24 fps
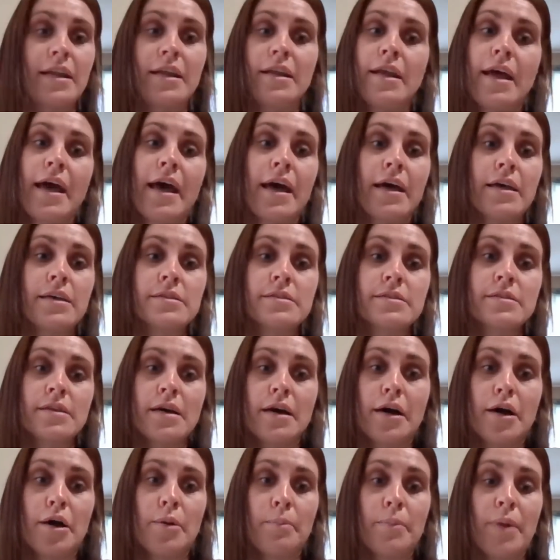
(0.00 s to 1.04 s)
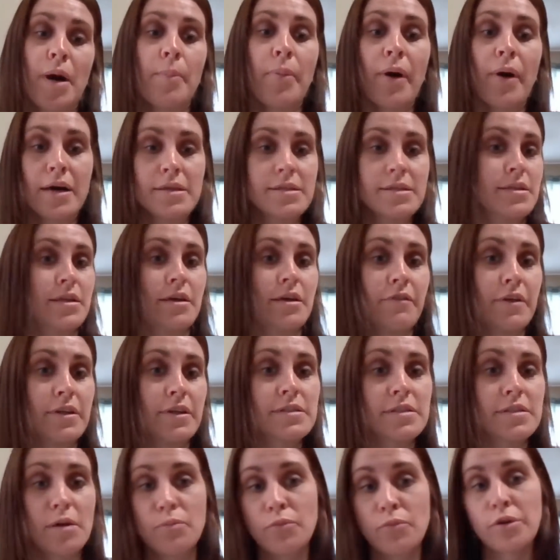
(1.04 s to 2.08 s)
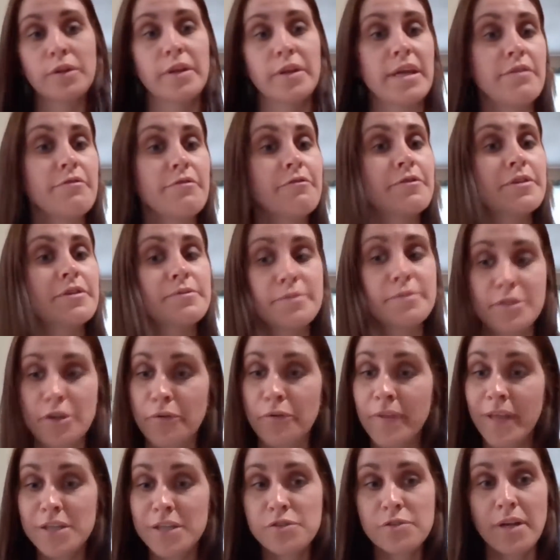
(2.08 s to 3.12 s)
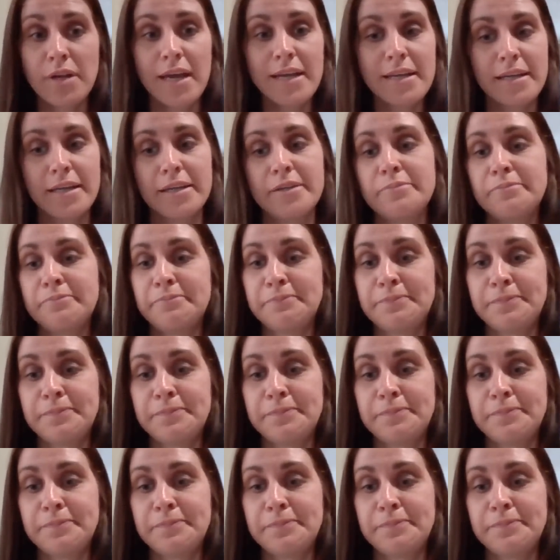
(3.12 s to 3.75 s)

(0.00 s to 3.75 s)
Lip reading: it as a positive and some relief. So that's what I did.